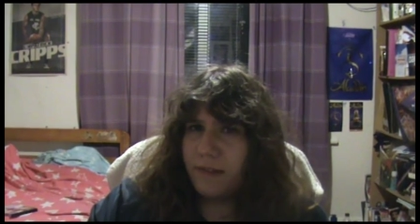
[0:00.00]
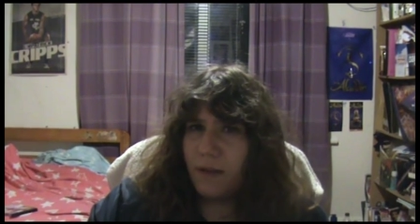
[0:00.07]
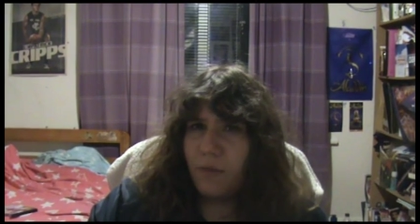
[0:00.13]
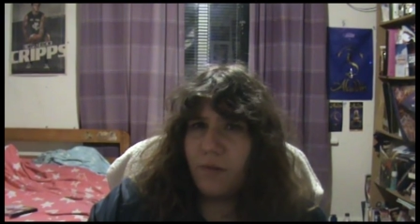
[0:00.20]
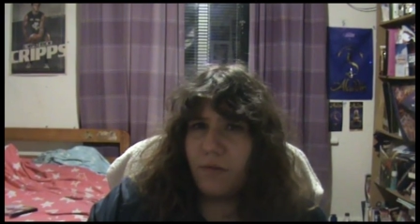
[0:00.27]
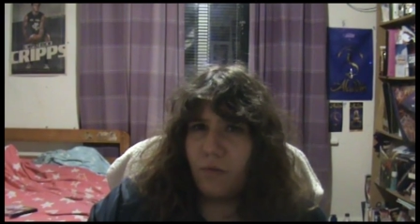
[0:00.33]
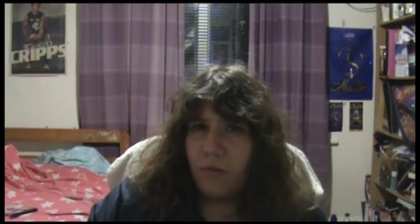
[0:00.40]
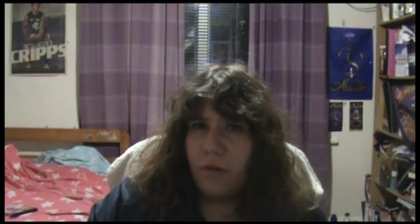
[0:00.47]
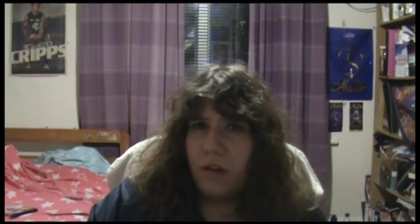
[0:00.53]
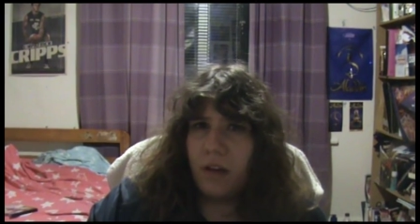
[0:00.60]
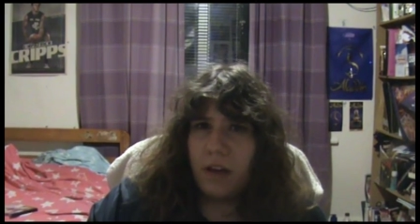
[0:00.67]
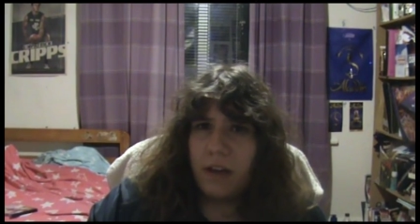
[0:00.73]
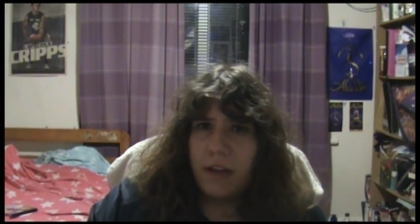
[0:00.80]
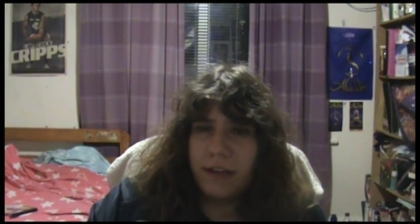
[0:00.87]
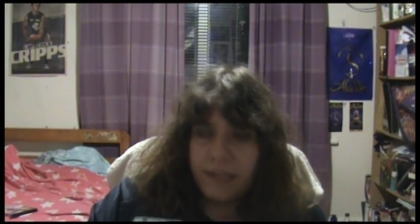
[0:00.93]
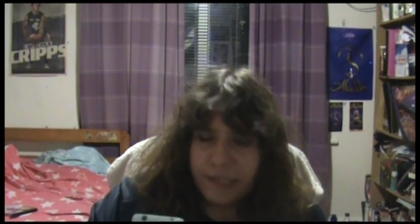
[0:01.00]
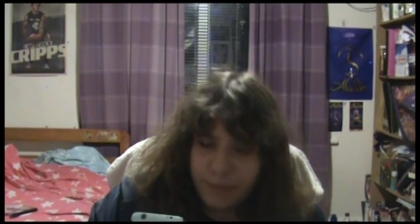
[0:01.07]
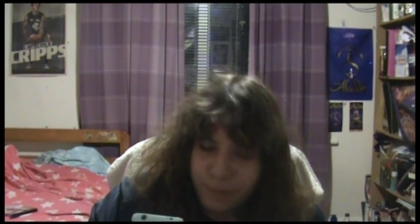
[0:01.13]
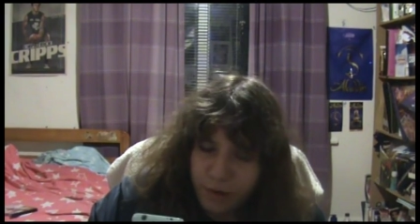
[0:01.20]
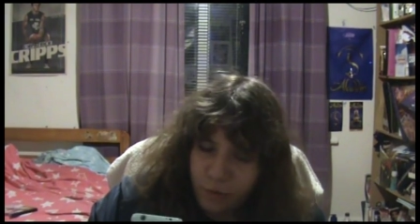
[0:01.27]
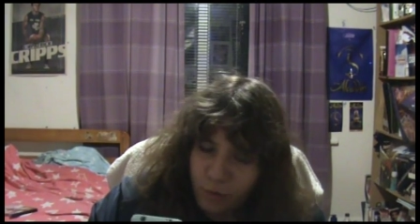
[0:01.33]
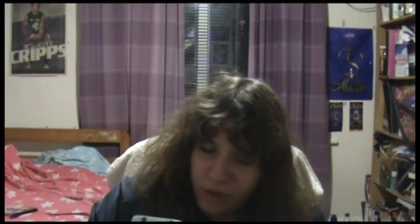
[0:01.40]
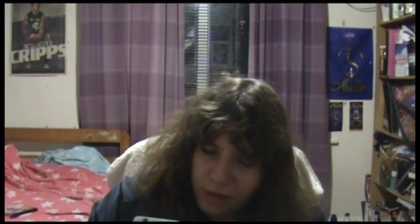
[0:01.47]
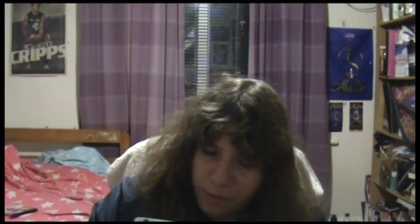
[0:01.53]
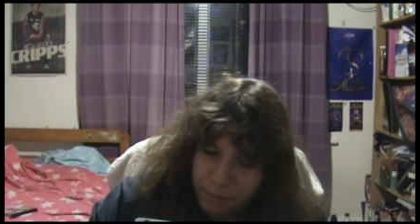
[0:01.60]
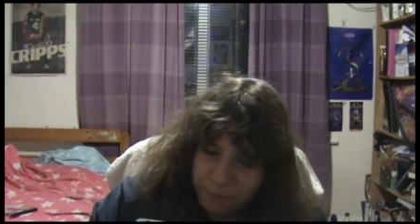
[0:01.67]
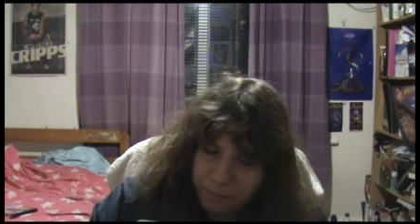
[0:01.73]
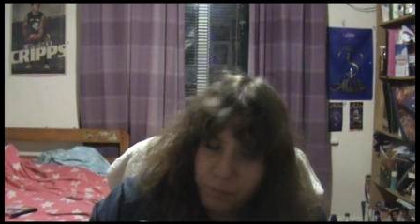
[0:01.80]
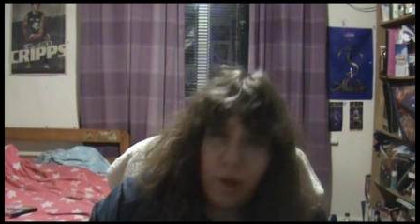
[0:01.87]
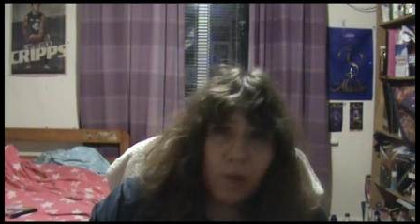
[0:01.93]
was that one or a similar one,
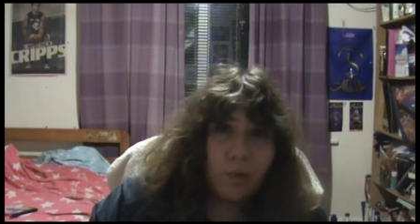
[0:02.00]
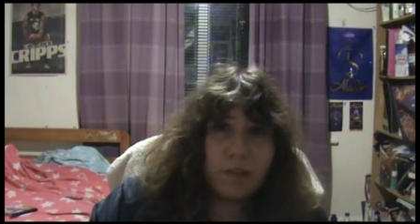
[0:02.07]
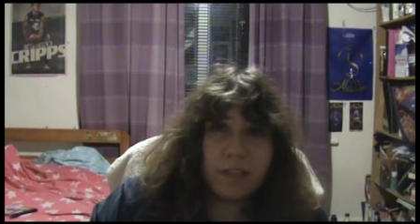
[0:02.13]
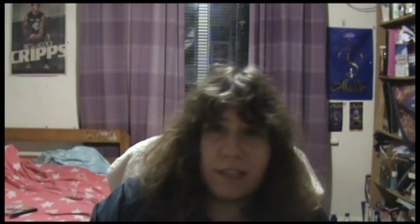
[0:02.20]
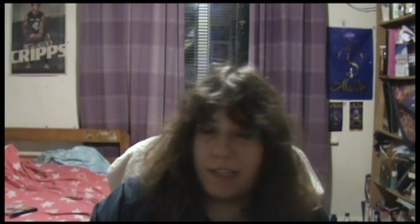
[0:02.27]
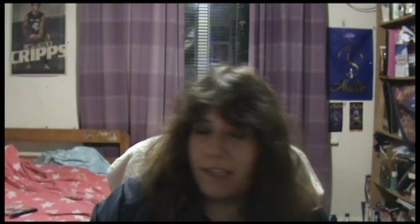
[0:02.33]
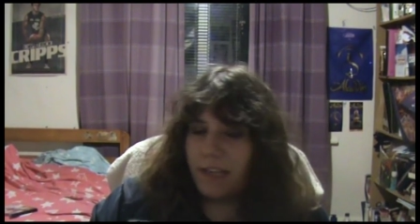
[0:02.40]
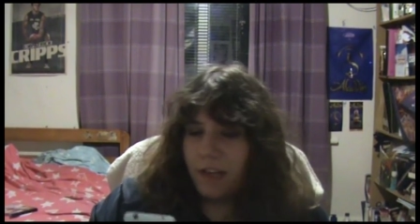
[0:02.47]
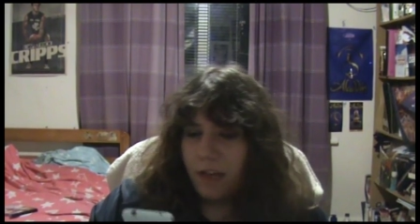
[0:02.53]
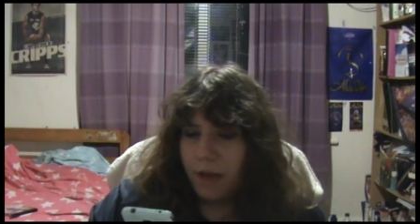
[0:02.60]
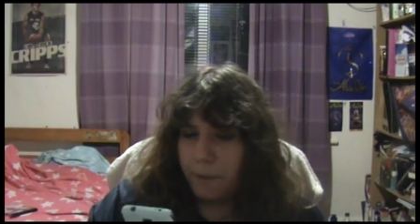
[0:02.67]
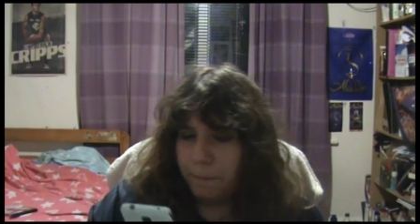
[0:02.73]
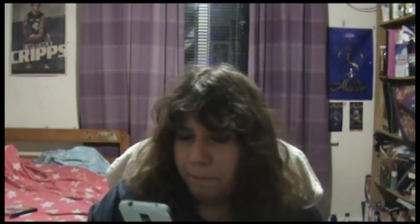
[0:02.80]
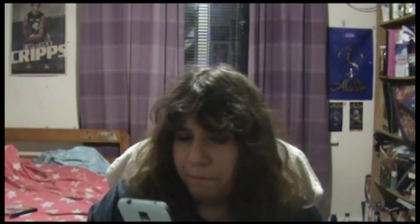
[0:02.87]
but it was a Singer.